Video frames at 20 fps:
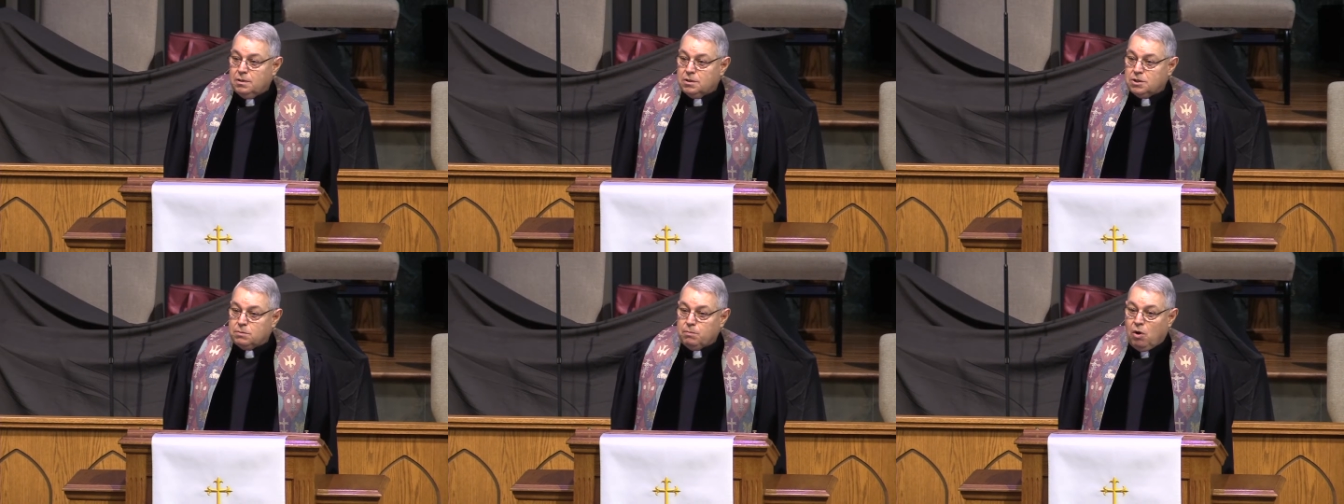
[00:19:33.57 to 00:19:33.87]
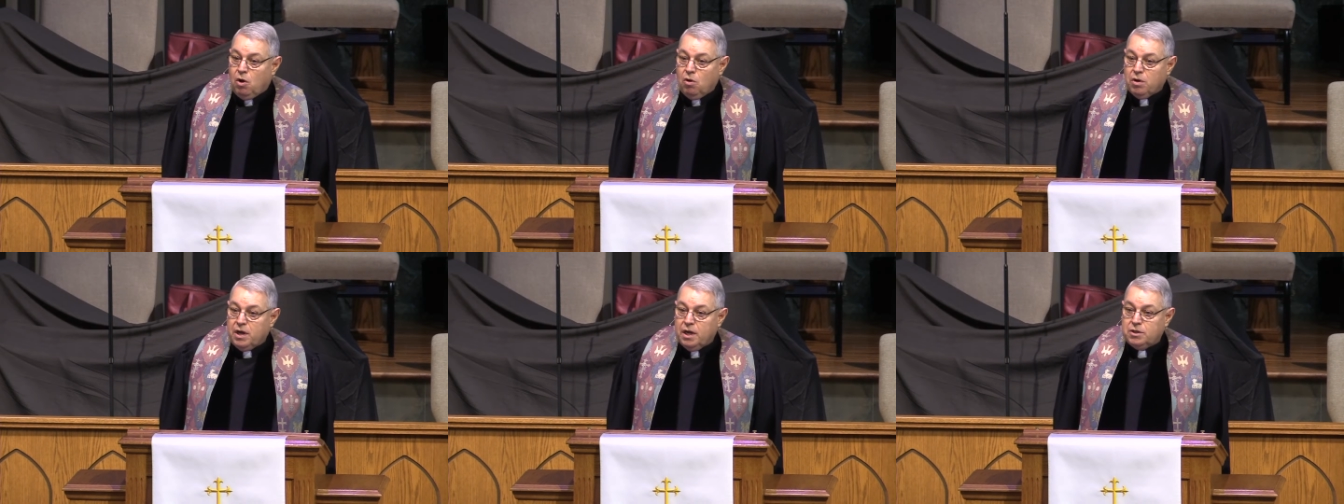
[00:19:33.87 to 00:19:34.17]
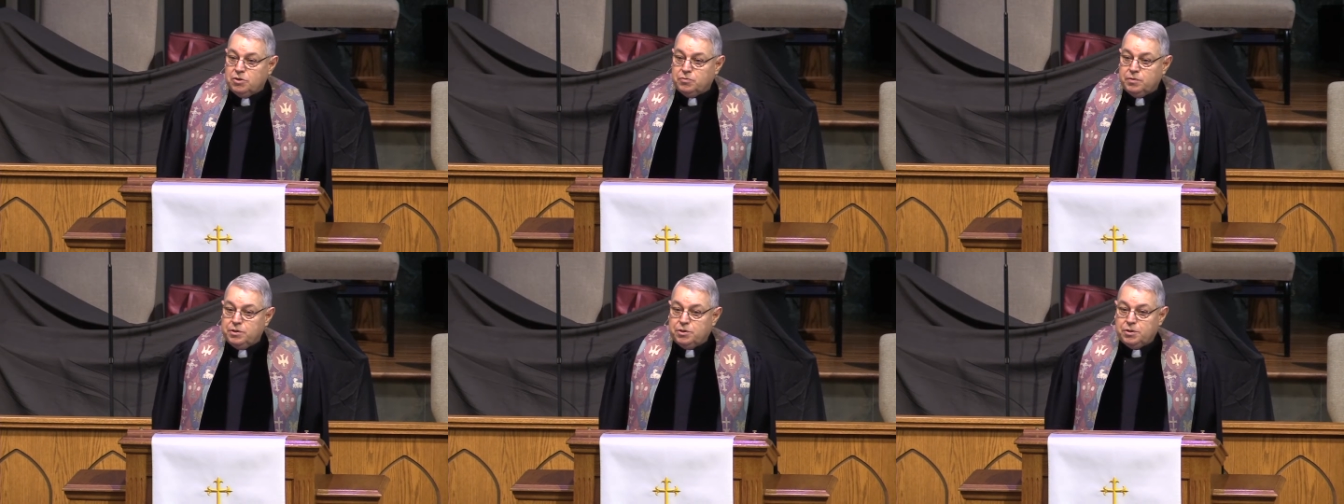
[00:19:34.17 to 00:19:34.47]
small
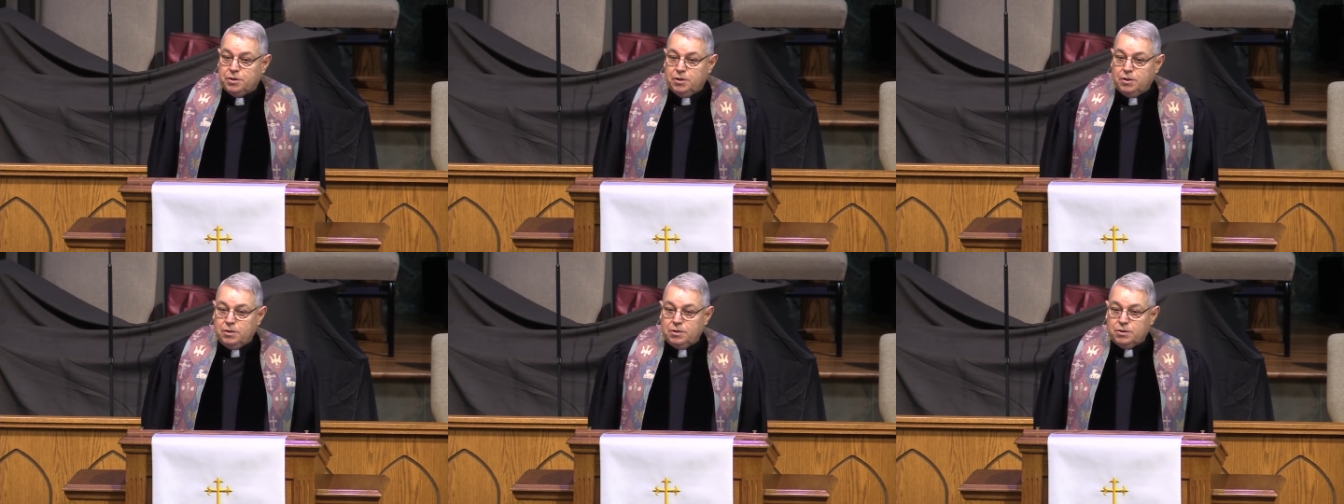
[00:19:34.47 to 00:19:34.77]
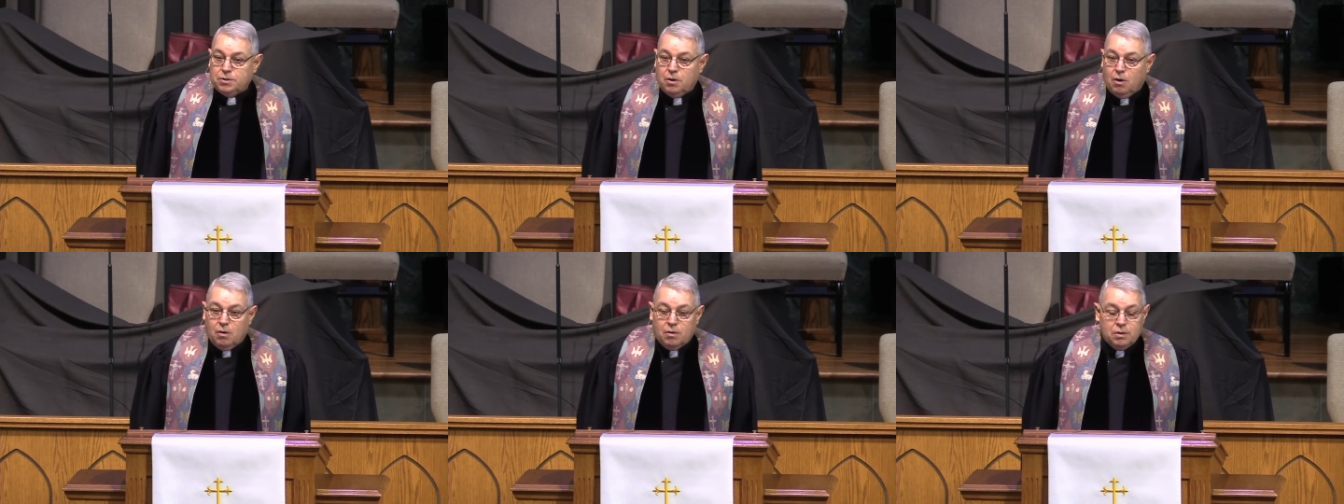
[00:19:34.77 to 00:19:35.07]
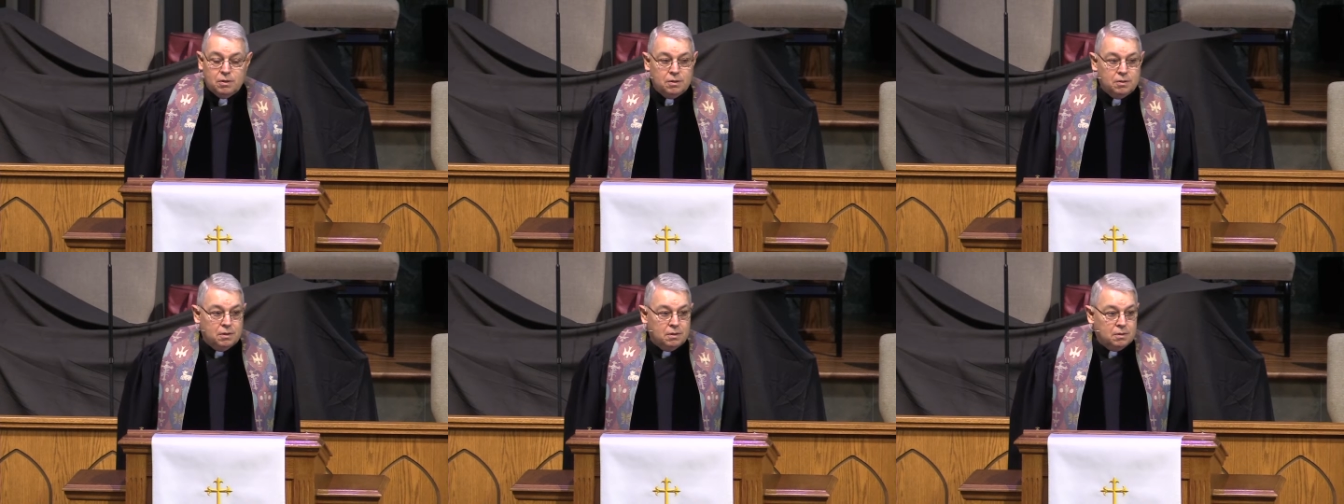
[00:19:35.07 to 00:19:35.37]
country church or
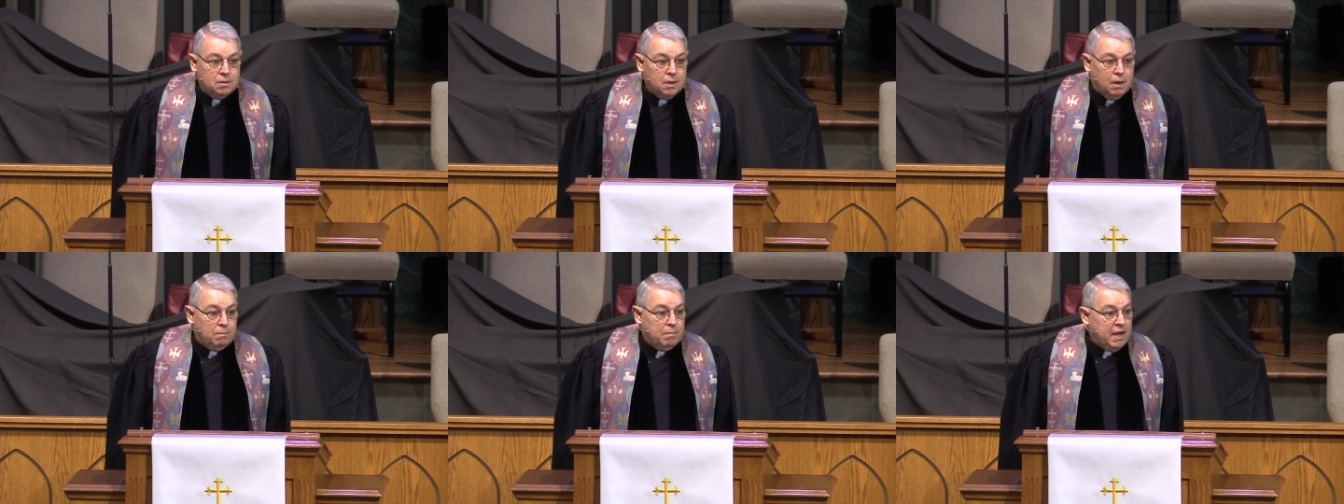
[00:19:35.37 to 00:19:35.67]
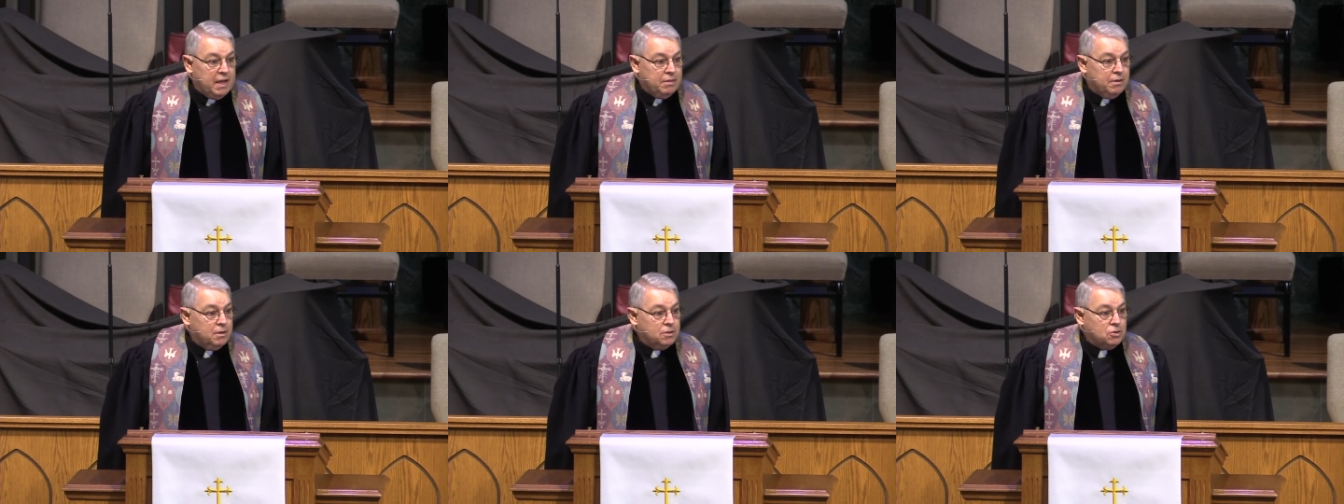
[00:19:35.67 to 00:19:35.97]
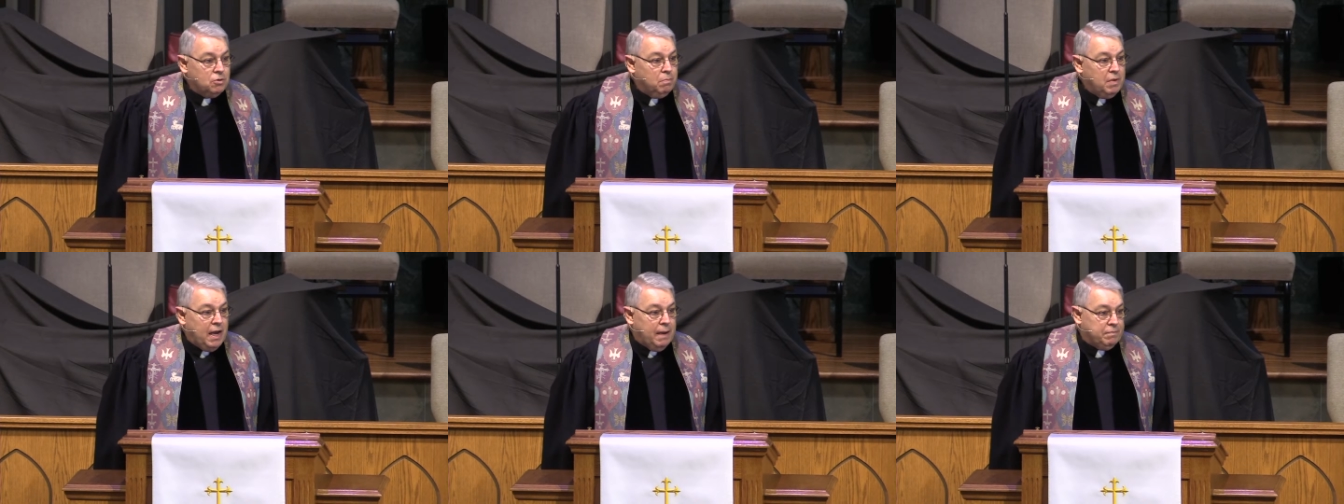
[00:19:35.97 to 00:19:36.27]
a
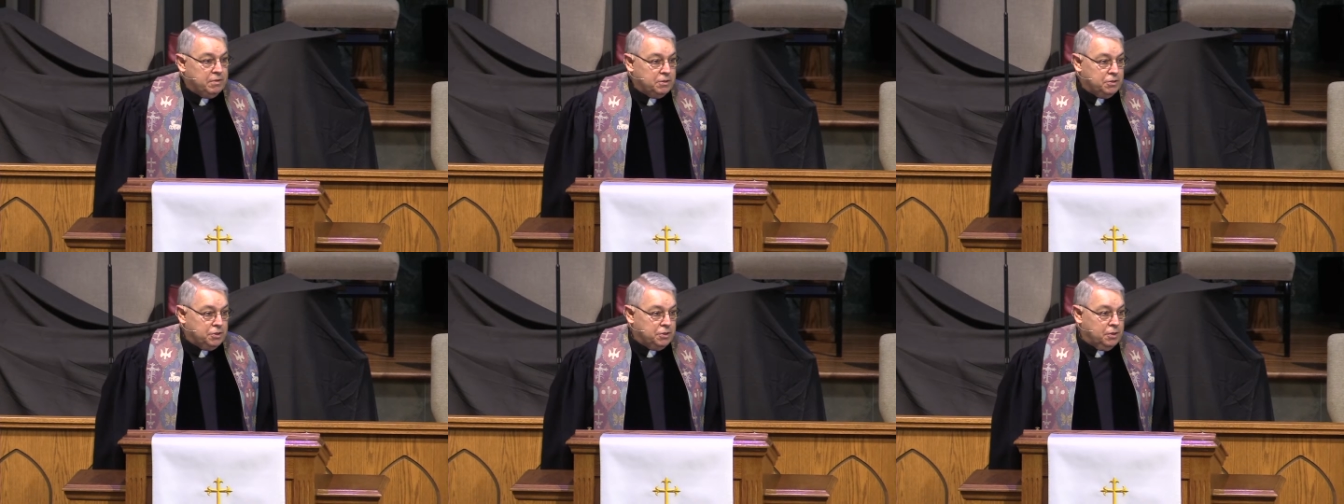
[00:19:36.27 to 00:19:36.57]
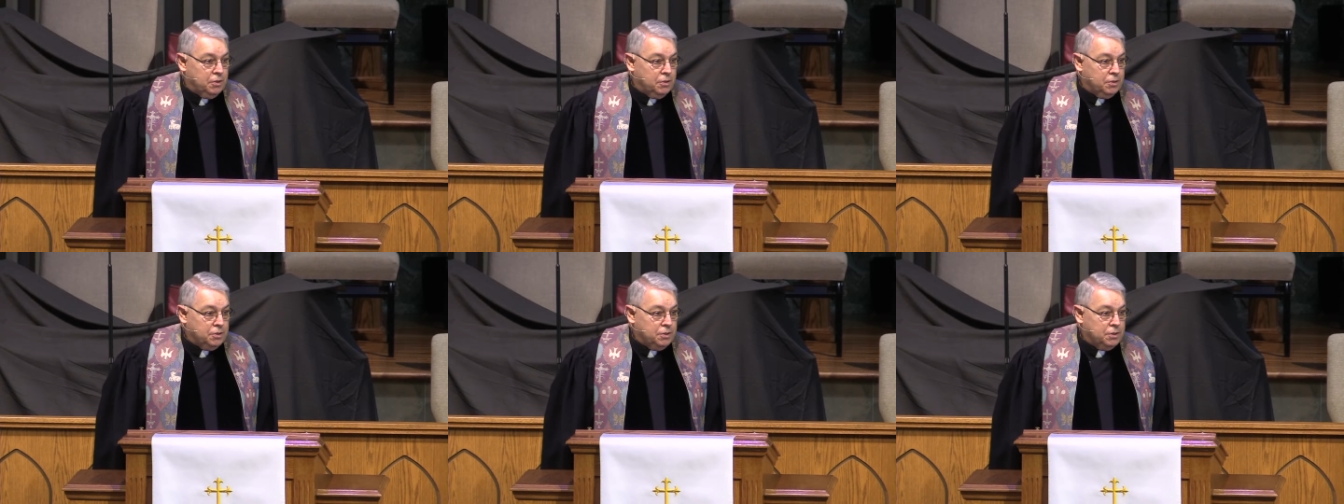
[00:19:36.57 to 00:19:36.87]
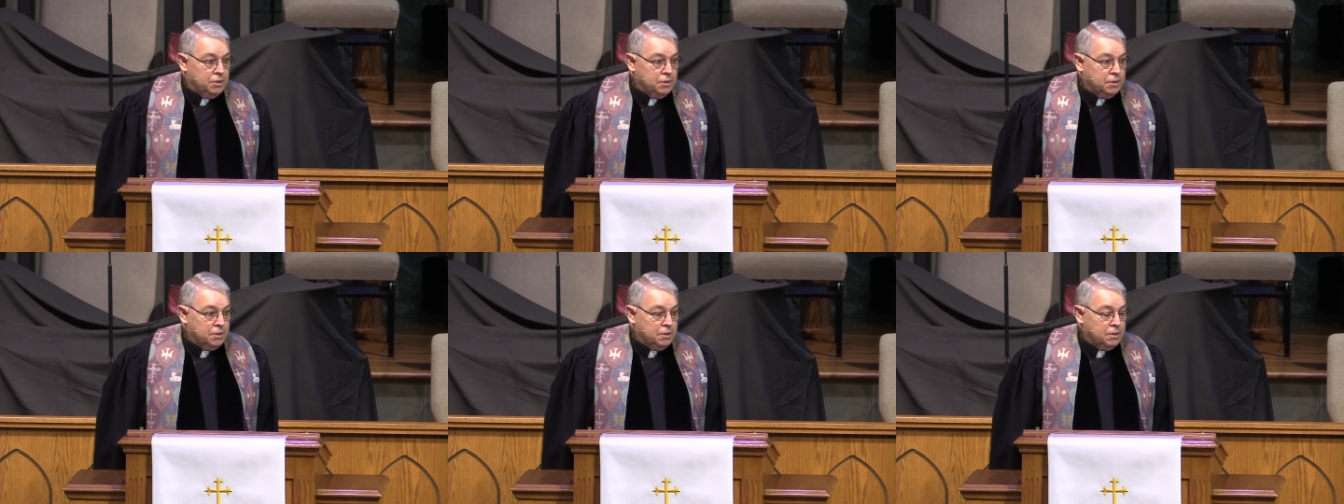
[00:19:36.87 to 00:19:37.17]
Methodist or Baptist
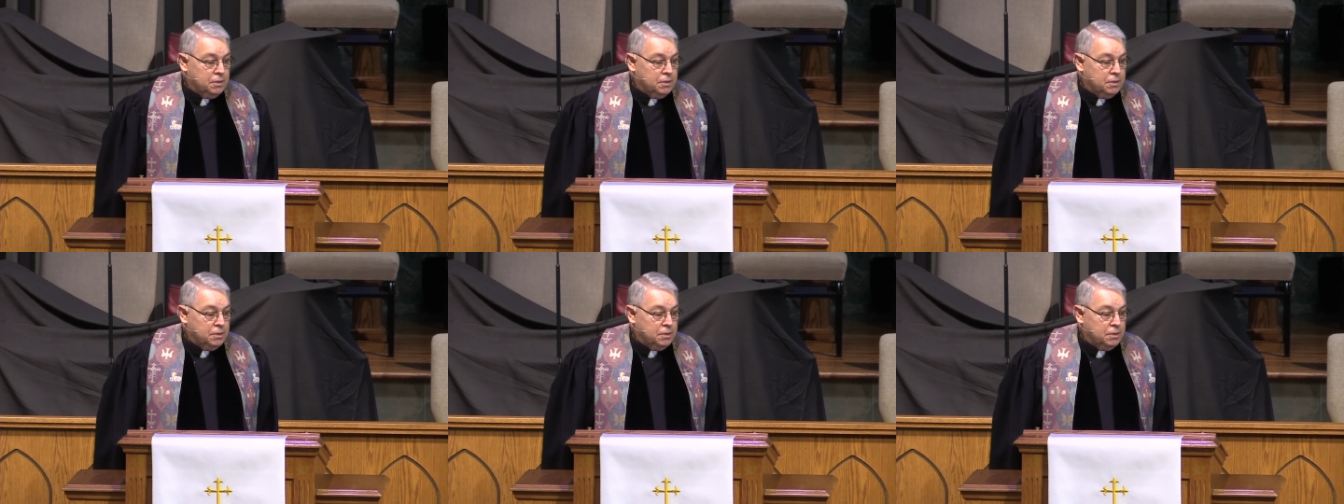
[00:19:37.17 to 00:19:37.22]
church,